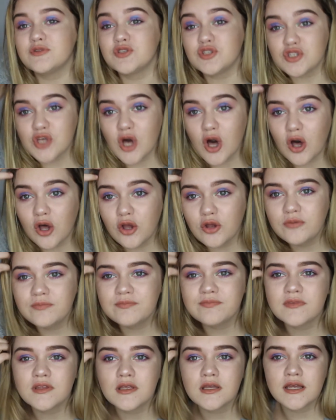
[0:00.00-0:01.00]
So, in
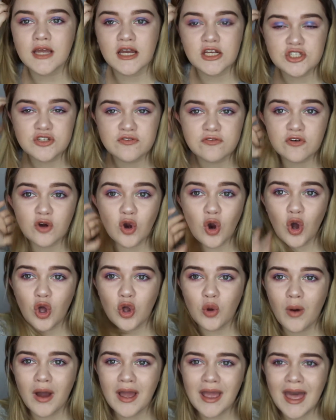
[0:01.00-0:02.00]
case you forgot
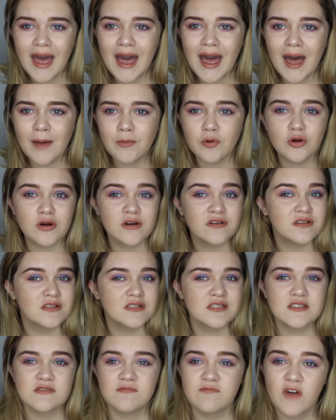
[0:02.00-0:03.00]
who I am, or if
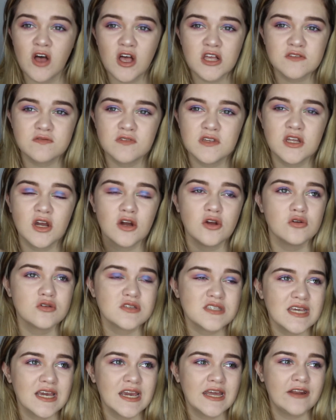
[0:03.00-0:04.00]
this is the first video you're
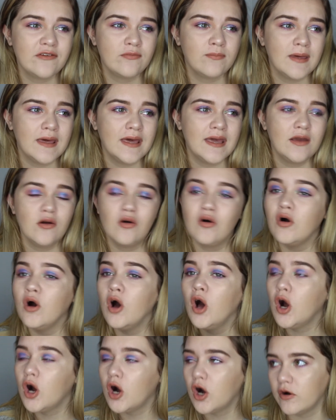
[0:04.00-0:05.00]
seeing of me or
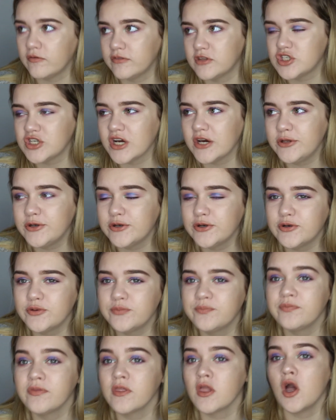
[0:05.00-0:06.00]
of the
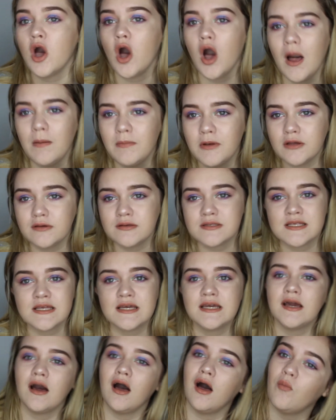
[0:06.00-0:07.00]
channel, I'm Lucy.